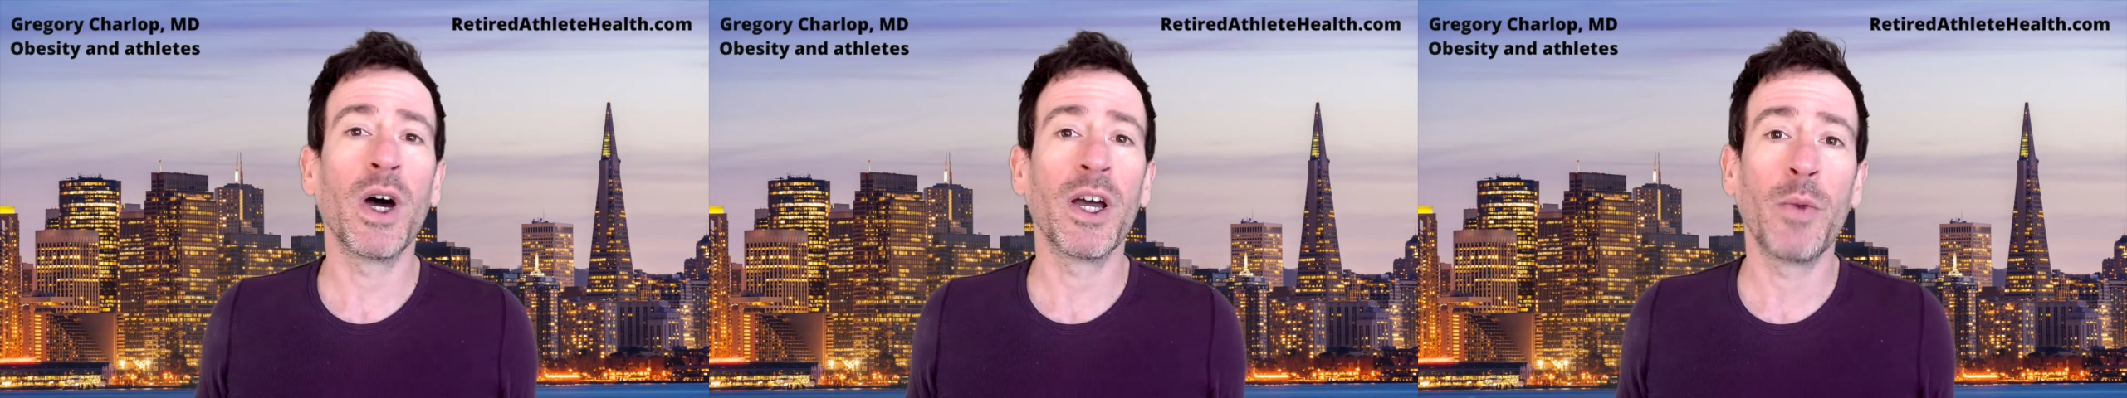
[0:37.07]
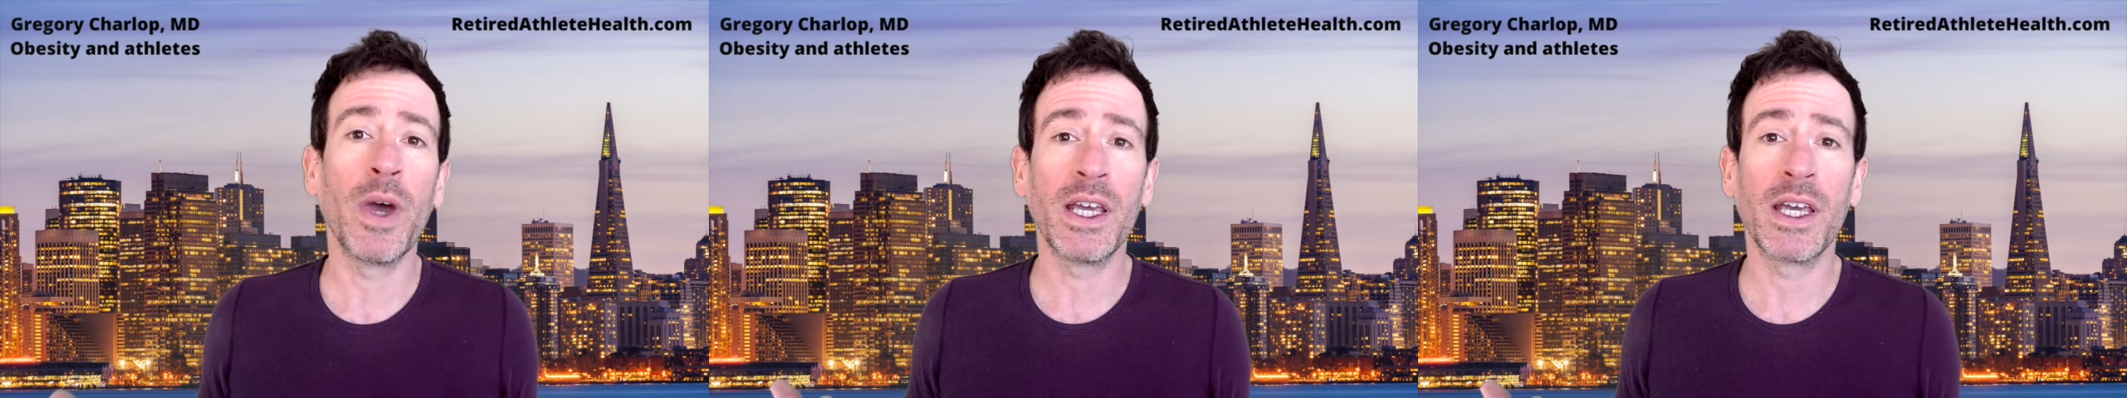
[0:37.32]

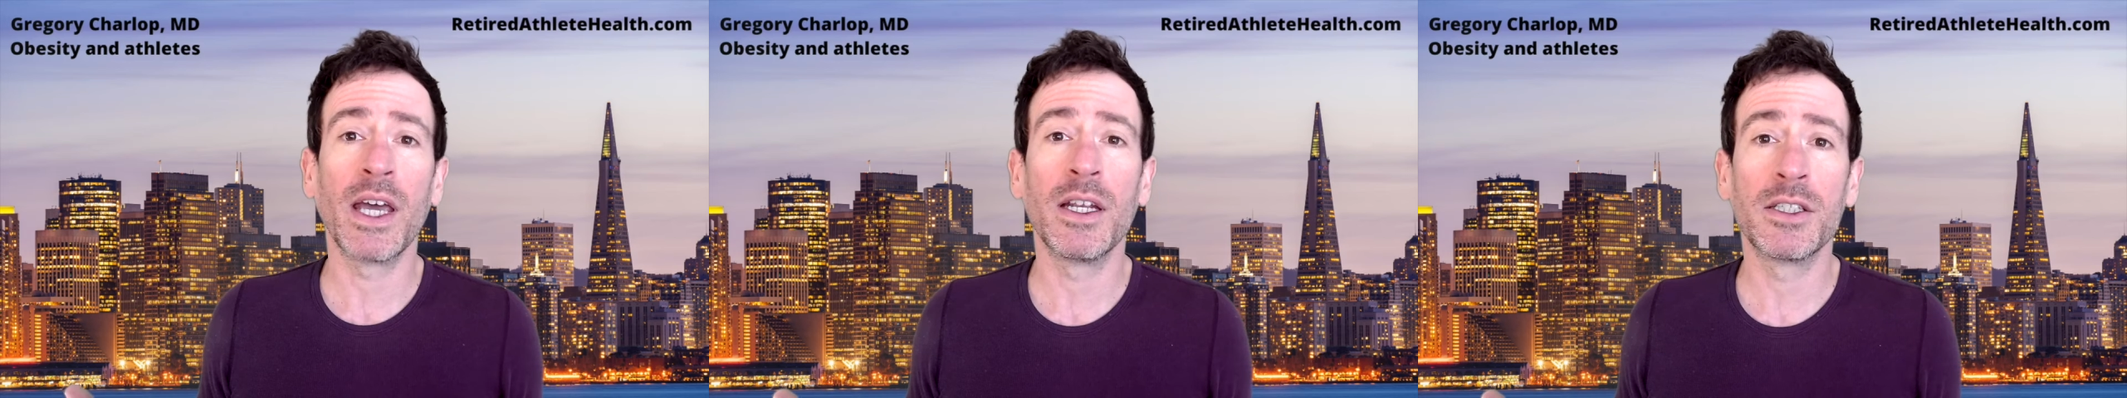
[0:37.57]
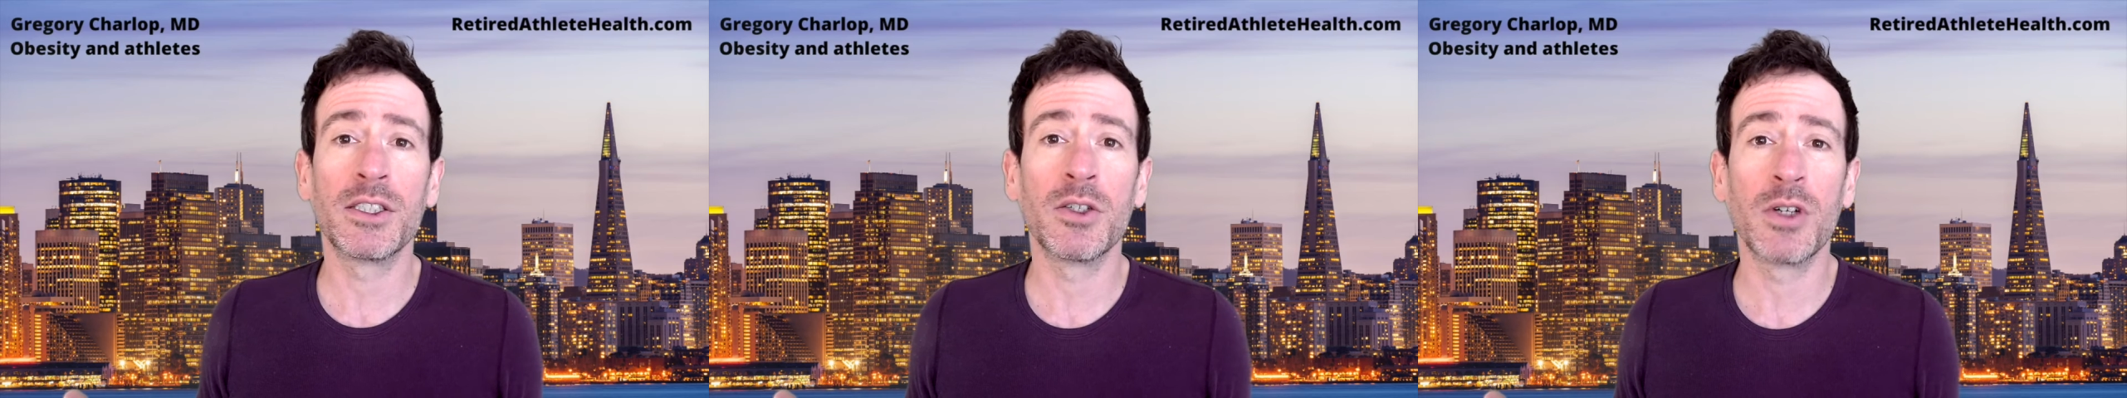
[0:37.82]
weight gain
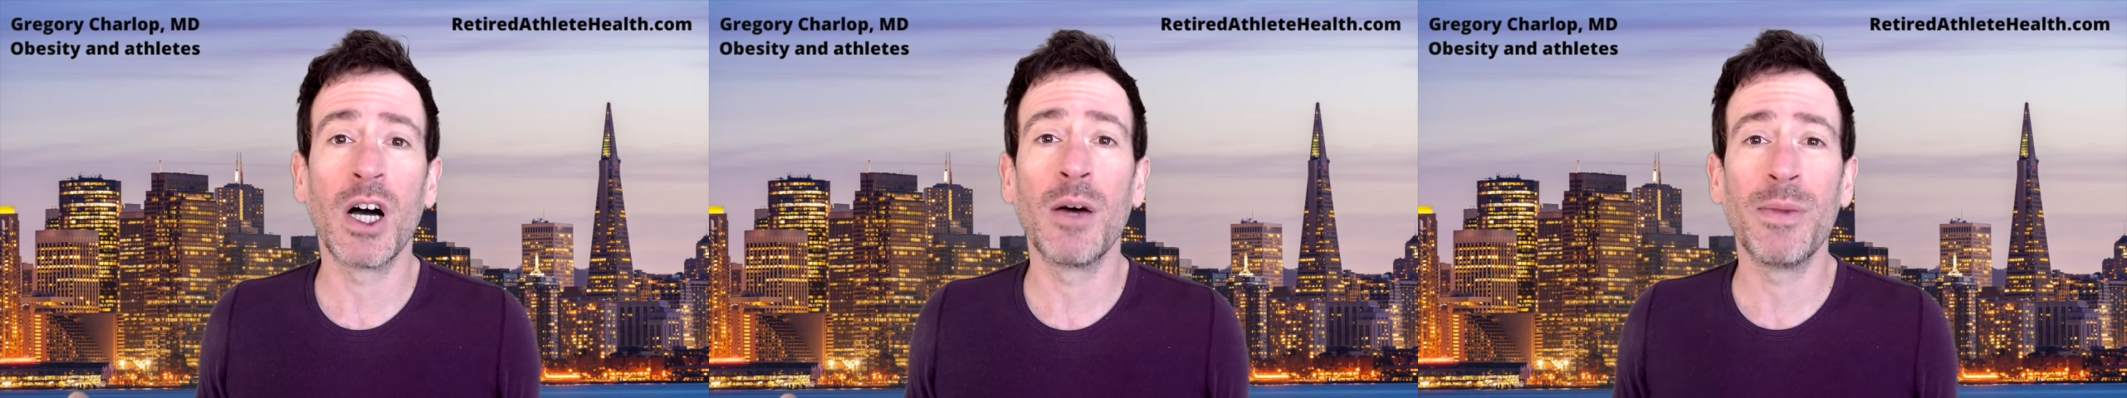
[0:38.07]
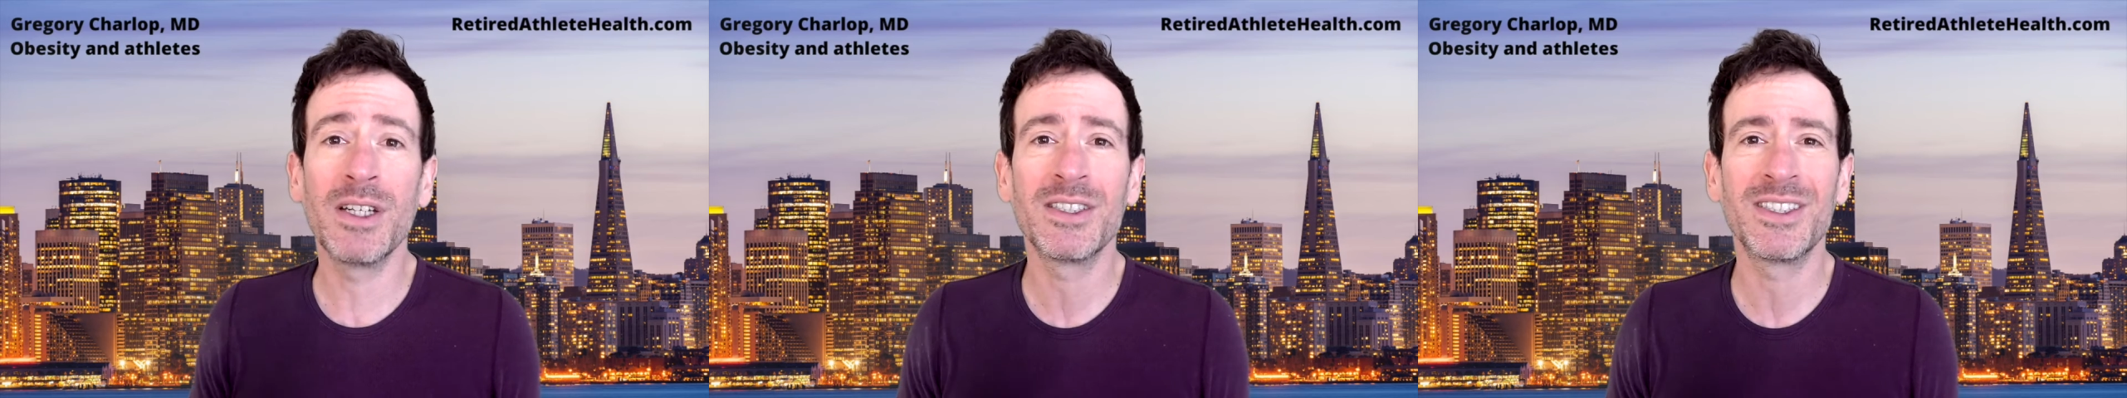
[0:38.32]
is so
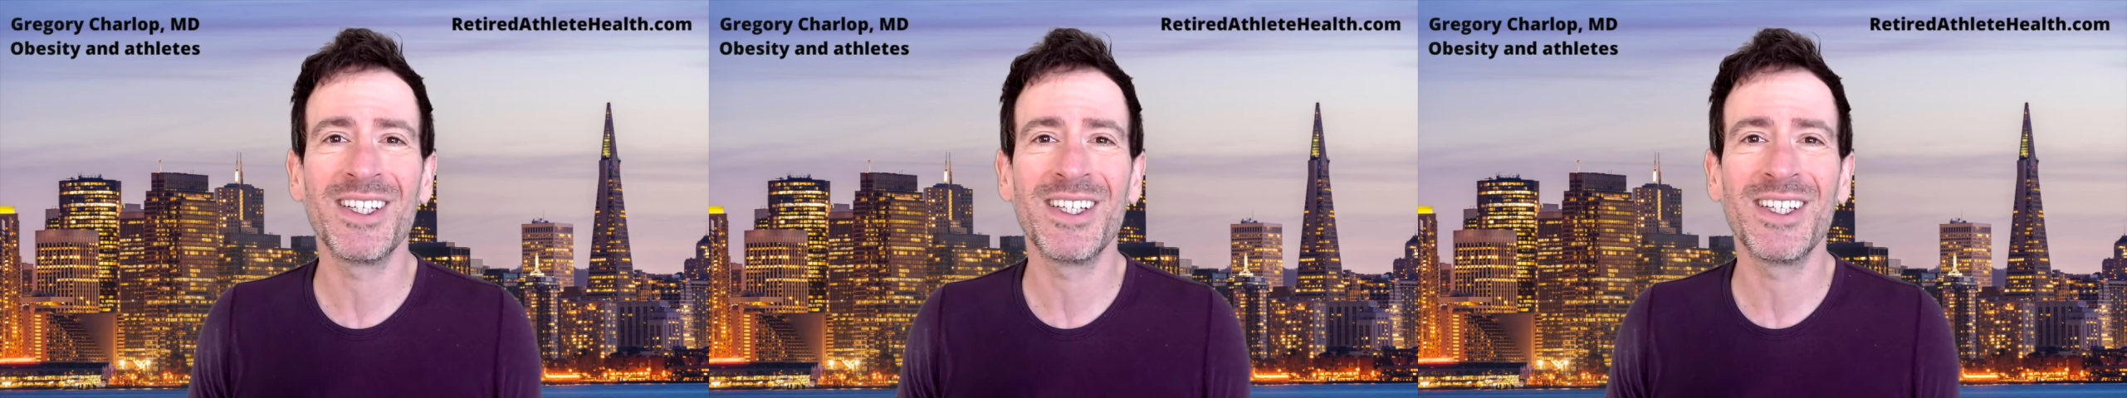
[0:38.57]
common is